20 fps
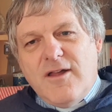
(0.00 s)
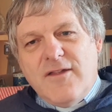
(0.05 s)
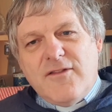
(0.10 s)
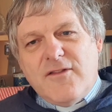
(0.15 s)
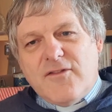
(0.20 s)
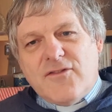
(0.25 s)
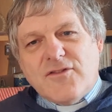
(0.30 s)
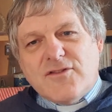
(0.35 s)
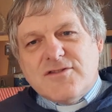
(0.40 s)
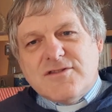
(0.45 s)

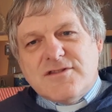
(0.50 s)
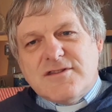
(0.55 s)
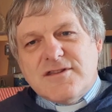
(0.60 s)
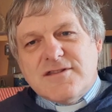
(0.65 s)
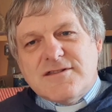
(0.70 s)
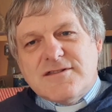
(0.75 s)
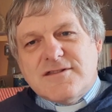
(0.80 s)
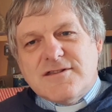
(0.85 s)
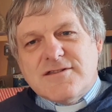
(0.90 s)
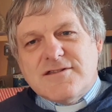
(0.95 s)

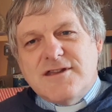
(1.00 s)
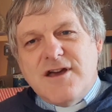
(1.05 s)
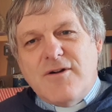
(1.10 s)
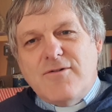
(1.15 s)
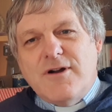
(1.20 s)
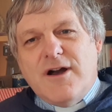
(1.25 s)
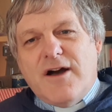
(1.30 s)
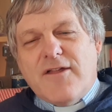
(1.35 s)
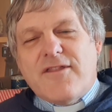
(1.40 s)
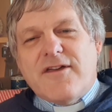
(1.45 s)
there's
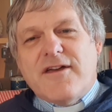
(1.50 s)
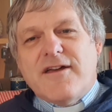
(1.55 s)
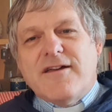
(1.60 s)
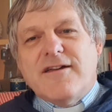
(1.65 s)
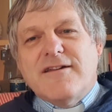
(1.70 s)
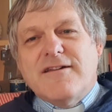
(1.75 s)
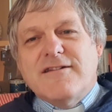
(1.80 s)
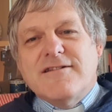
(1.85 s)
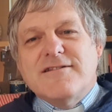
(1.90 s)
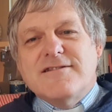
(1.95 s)
no other
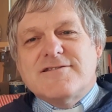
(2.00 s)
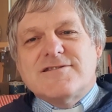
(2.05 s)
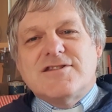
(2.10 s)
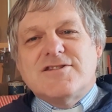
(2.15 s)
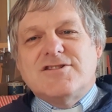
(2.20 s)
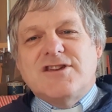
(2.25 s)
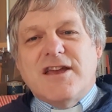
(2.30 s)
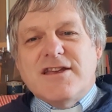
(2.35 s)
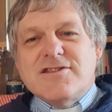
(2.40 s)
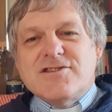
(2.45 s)

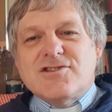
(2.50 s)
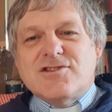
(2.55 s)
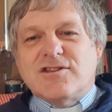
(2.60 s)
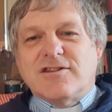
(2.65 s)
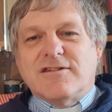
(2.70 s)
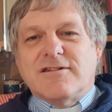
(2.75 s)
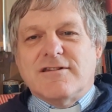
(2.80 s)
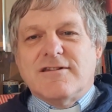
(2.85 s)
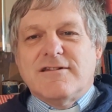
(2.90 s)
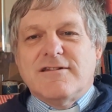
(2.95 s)

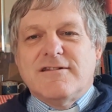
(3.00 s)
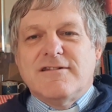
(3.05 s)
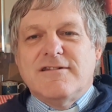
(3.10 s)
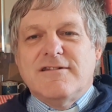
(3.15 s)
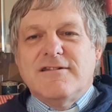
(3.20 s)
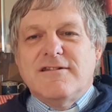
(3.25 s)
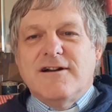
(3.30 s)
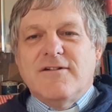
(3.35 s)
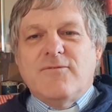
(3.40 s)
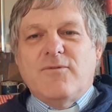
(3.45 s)
suggestion
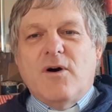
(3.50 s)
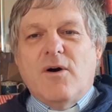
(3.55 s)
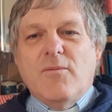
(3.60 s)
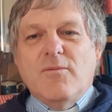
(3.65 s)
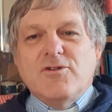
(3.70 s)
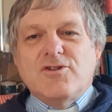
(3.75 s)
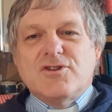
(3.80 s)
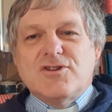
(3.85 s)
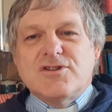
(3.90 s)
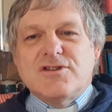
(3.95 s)
of what
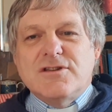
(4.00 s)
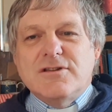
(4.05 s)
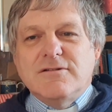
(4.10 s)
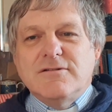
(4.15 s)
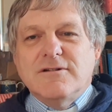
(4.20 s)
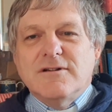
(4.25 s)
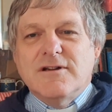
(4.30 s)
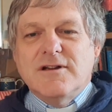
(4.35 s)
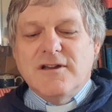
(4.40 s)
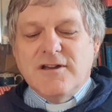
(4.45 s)
we should
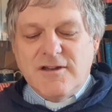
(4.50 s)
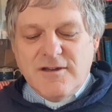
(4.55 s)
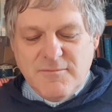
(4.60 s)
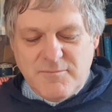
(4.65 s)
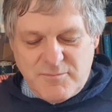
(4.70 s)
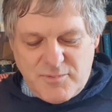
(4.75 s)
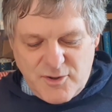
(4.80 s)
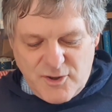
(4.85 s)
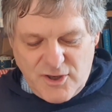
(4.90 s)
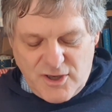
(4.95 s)
do.
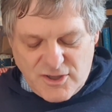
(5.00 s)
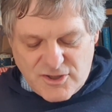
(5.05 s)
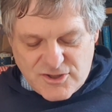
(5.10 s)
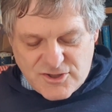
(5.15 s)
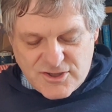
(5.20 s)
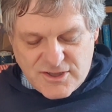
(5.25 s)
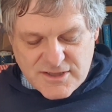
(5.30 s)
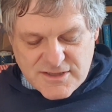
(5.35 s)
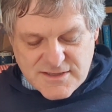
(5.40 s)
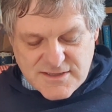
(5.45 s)
Put our
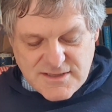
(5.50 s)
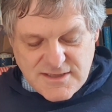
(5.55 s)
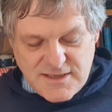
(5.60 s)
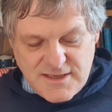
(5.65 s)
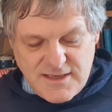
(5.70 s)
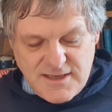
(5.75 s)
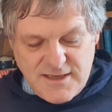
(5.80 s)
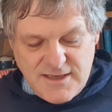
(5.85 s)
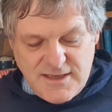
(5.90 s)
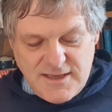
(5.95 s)
trust
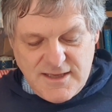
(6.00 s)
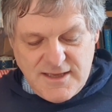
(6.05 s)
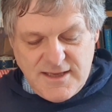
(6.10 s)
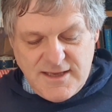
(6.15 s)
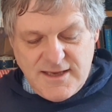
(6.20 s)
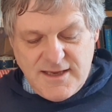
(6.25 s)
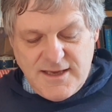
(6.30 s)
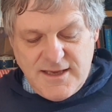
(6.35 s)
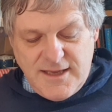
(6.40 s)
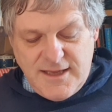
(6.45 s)

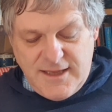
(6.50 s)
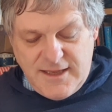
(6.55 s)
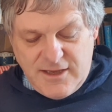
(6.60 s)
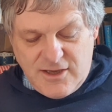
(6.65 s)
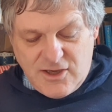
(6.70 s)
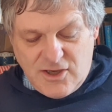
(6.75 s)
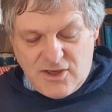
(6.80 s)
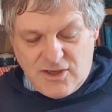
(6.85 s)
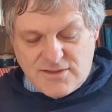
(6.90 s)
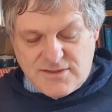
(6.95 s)
in
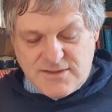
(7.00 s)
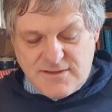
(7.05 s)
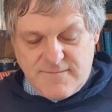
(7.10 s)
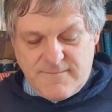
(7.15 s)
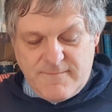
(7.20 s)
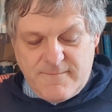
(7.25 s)
God.